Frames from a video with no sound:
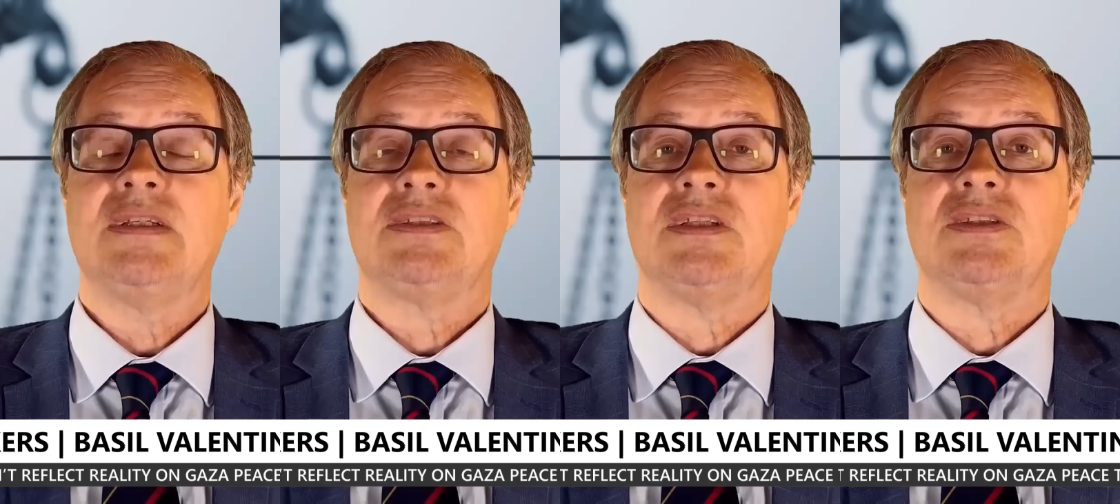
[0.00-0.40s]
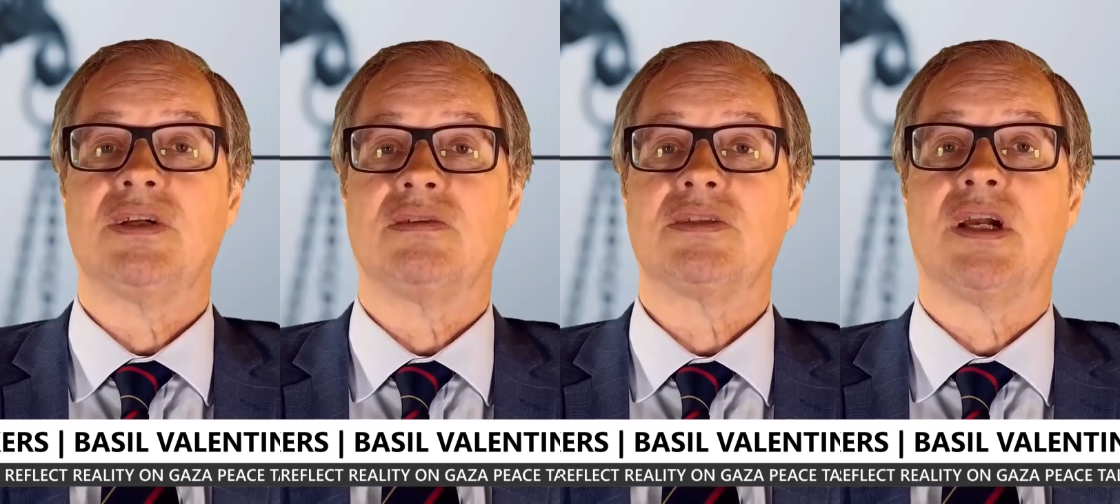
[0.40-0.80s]
since
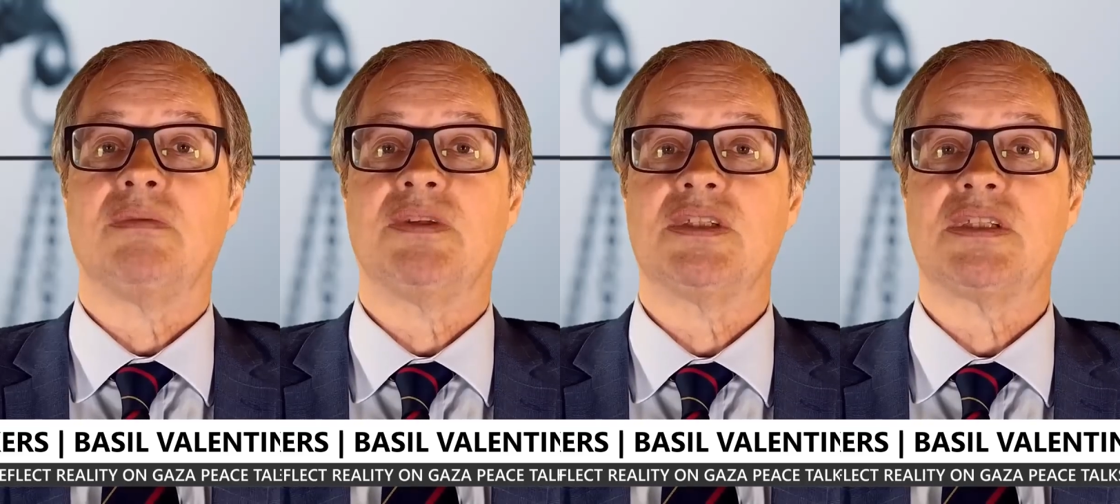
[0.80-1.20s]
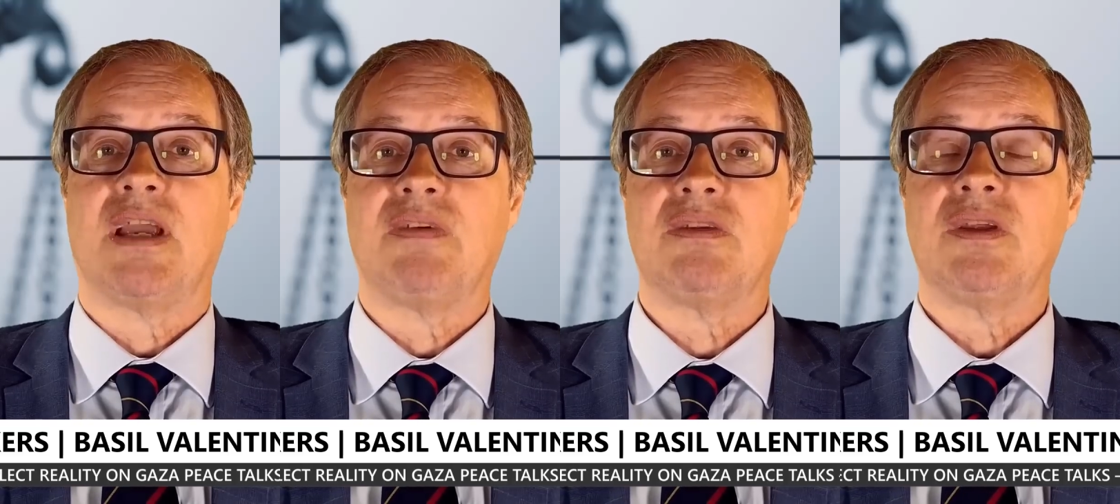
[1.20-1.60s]
October the
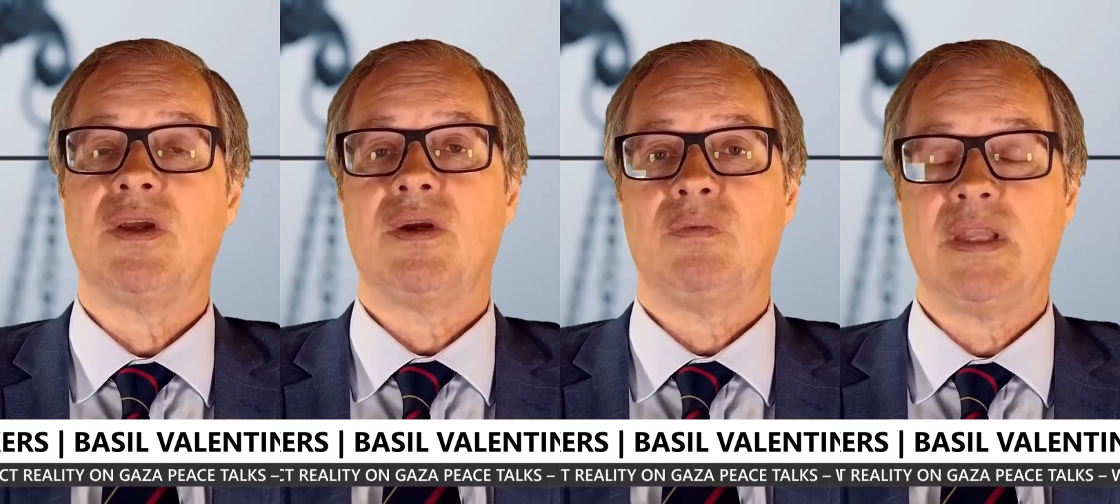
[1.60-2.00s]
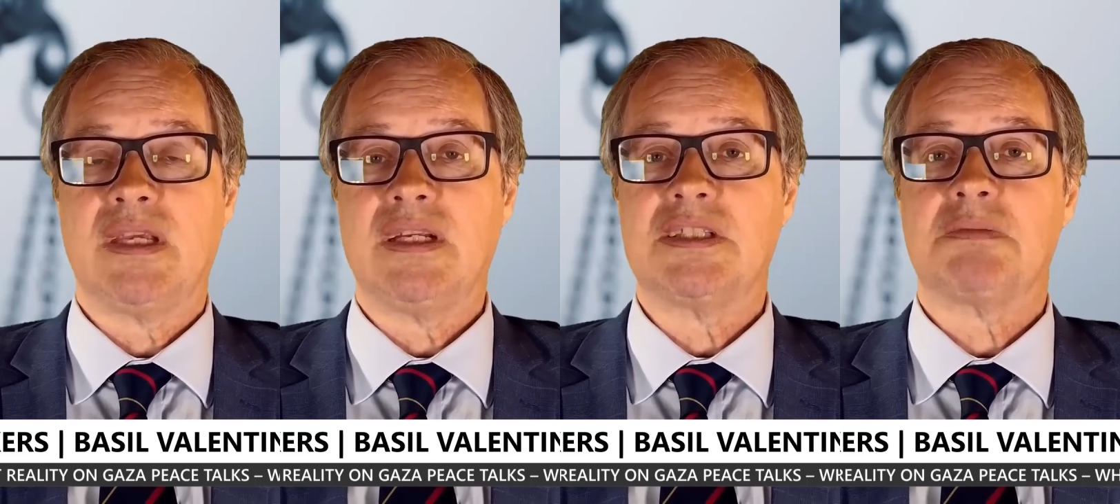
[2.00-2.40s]
7th, we
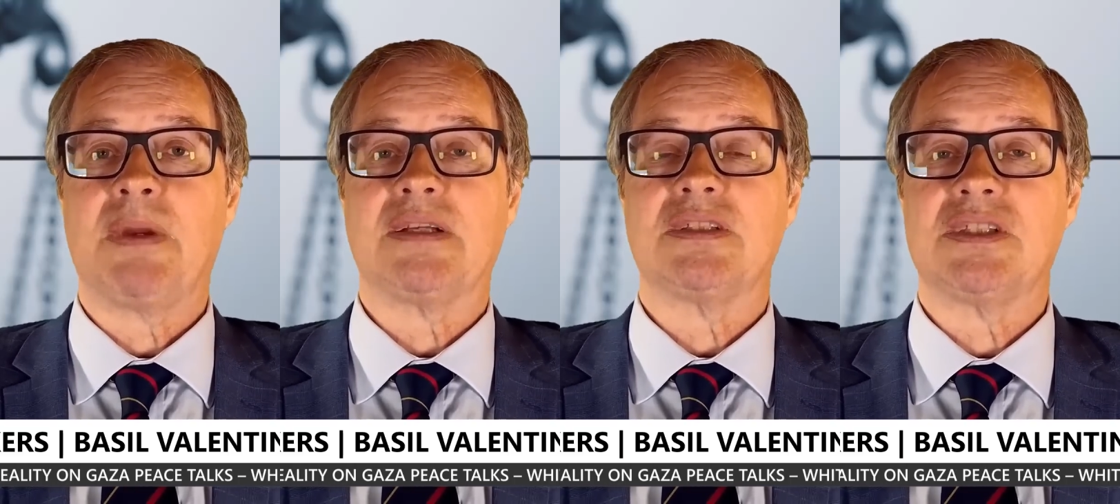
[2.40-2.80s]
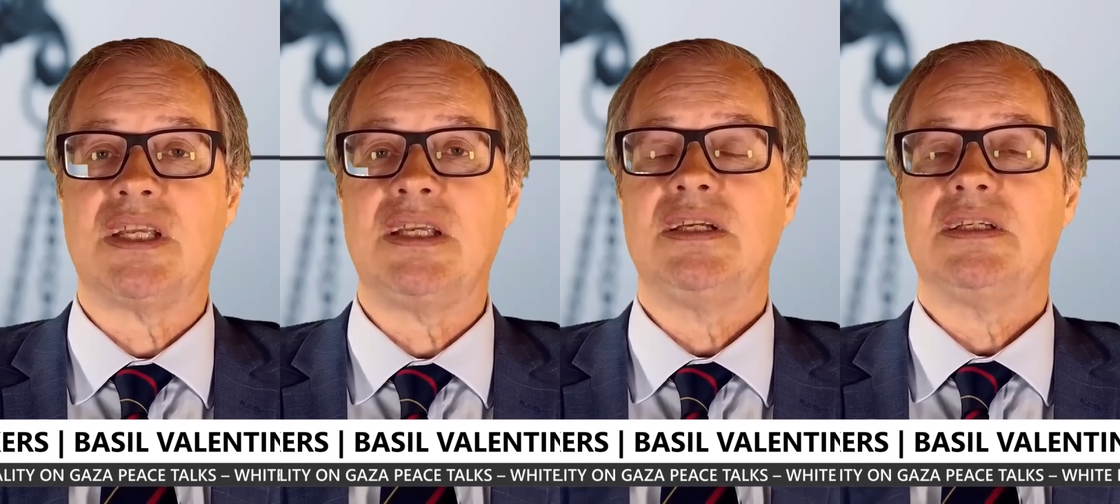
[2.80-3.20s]
can expect to
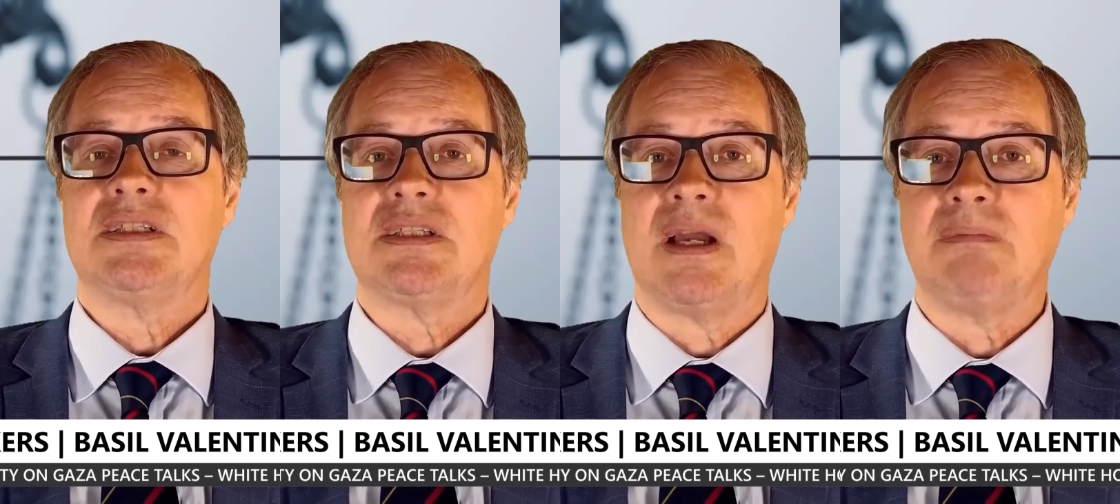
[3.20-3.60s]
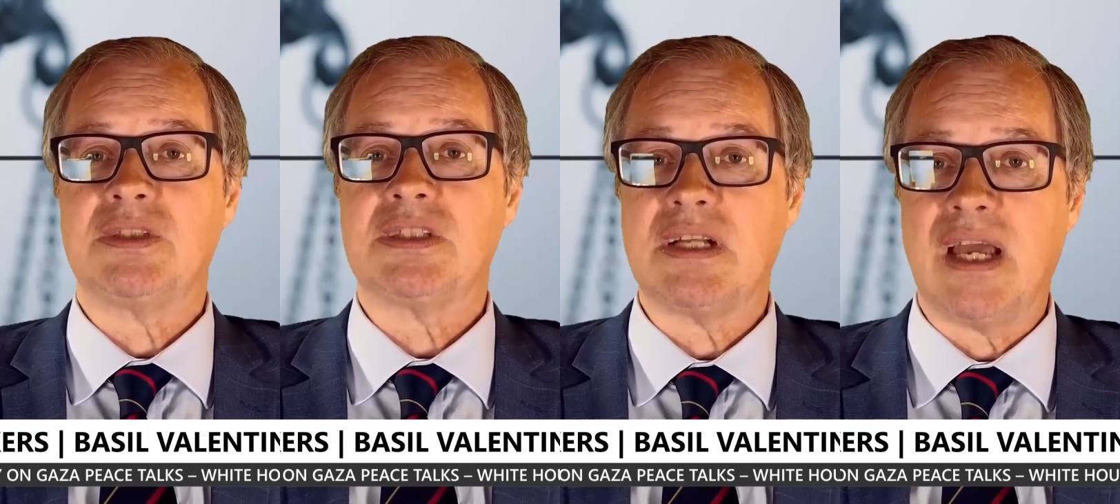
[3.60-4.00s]
see some
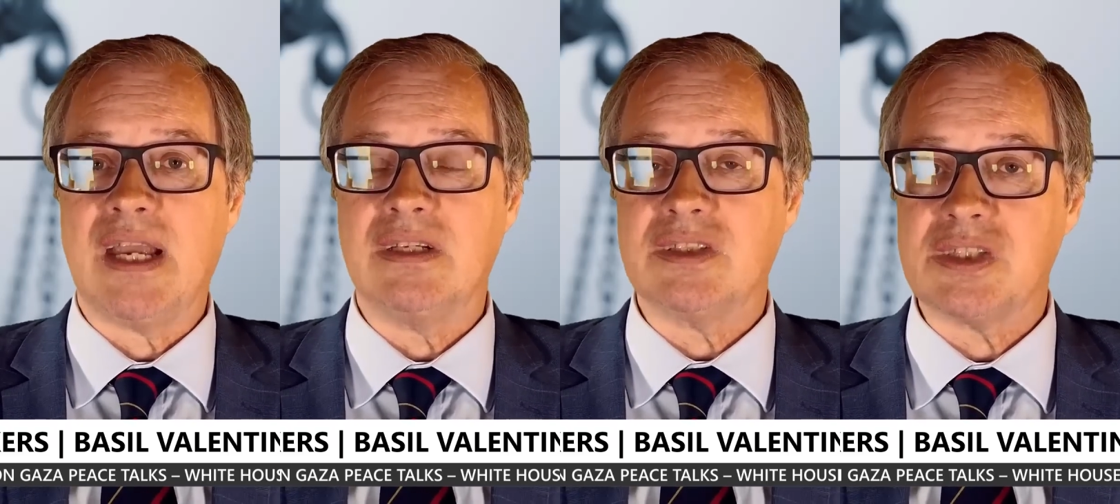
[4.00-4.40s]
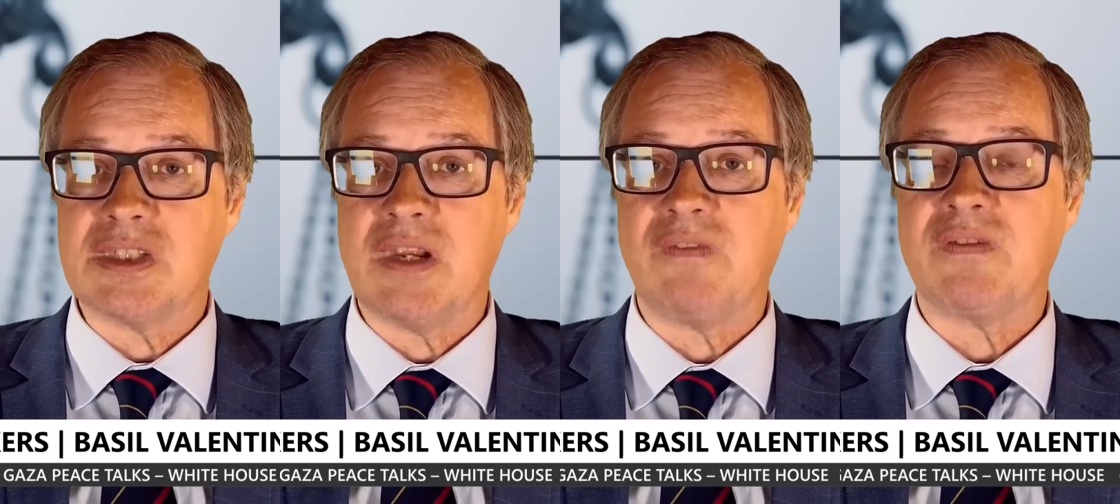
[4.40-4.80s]
slight
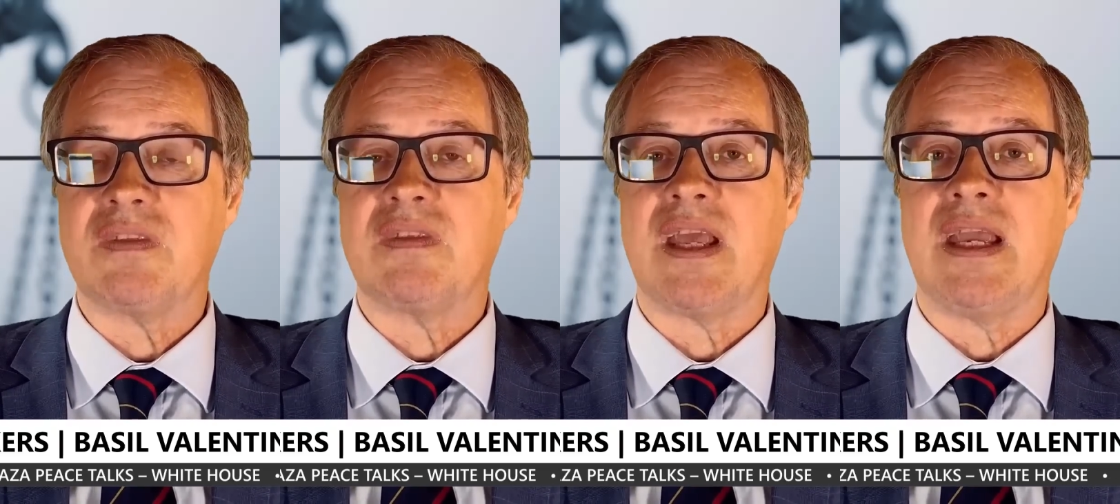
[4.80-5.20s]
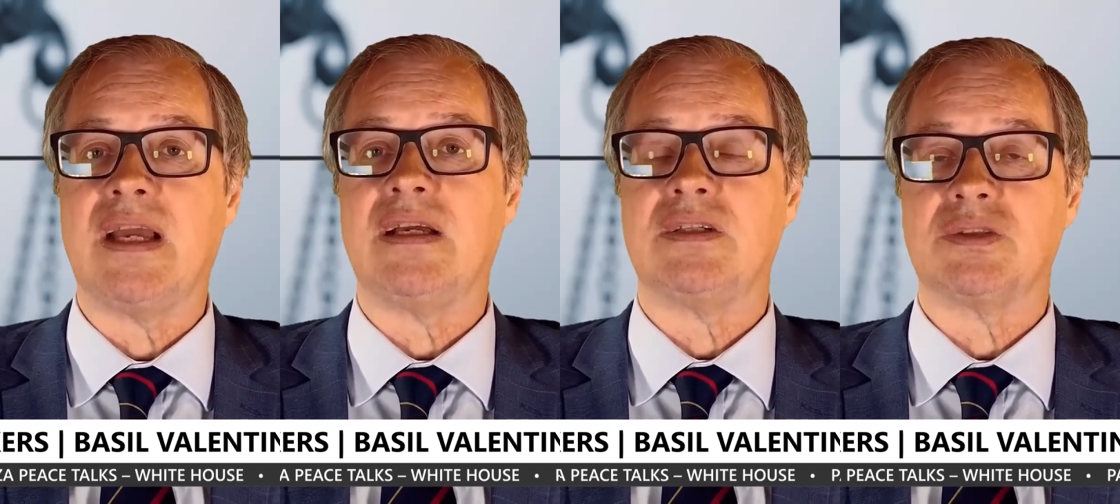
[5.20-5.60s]
shift
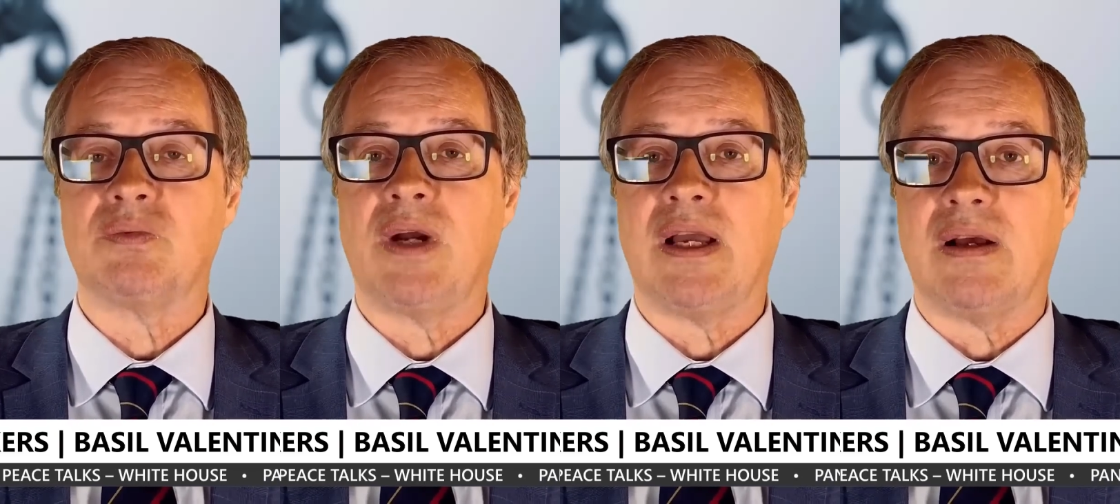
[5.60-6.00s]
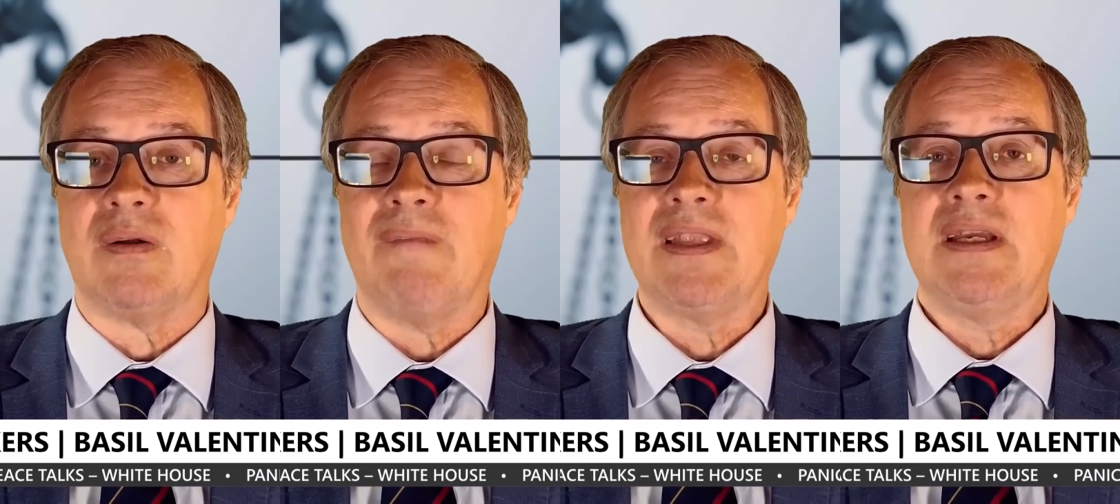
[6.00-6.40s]
there as well.